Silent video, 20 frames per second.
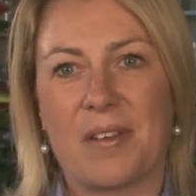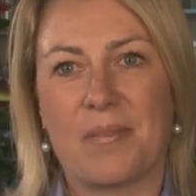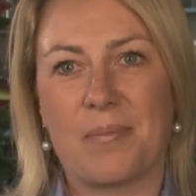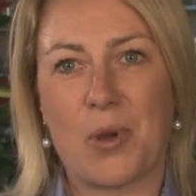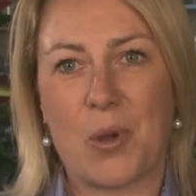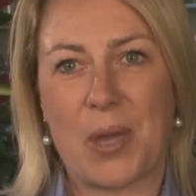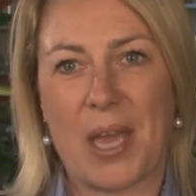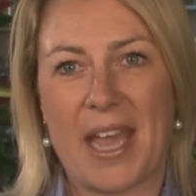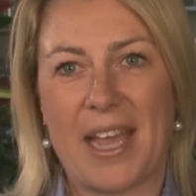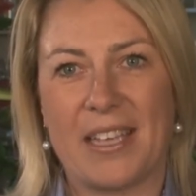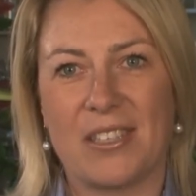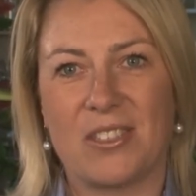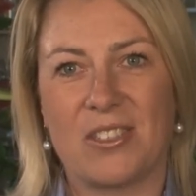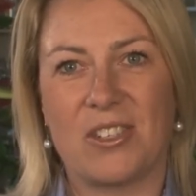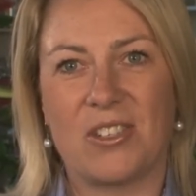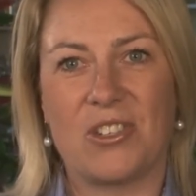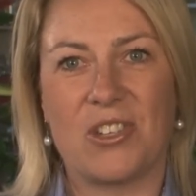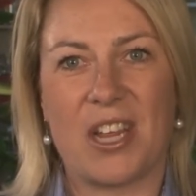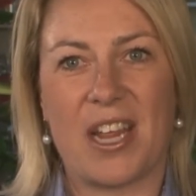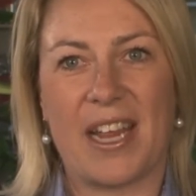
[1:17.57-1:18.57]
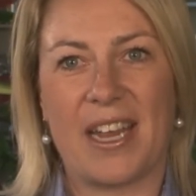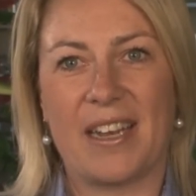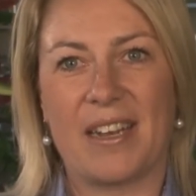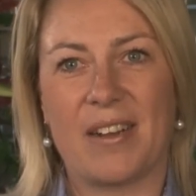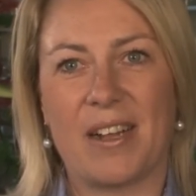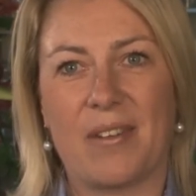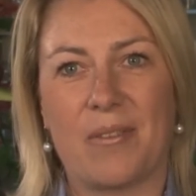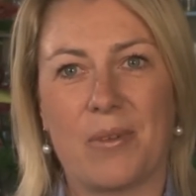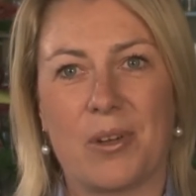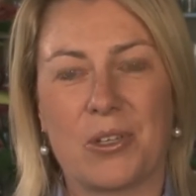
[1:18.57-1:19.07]
bouquets to Jane
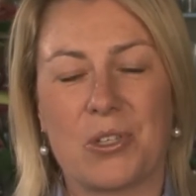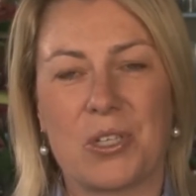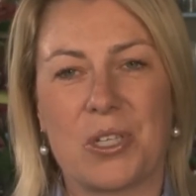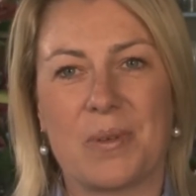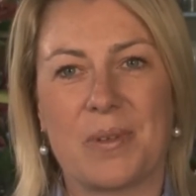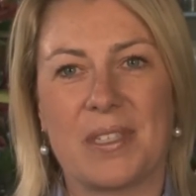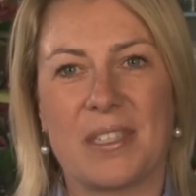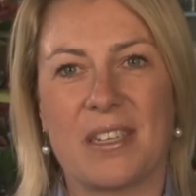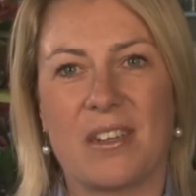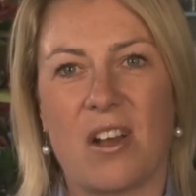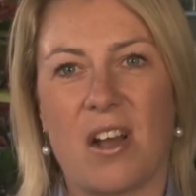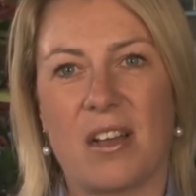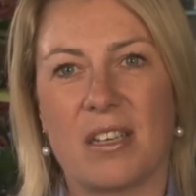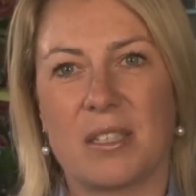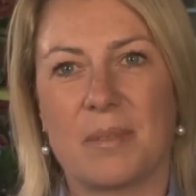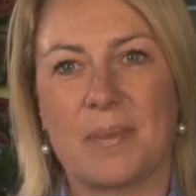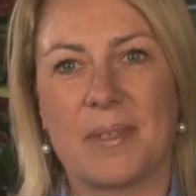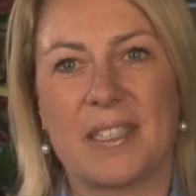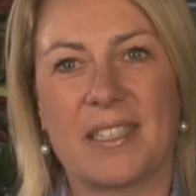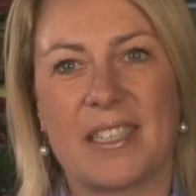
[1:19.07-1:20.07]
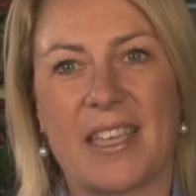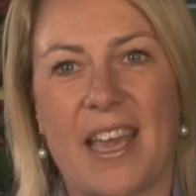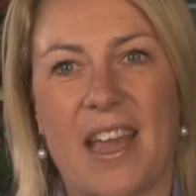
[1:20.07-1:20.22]
while she was in hospice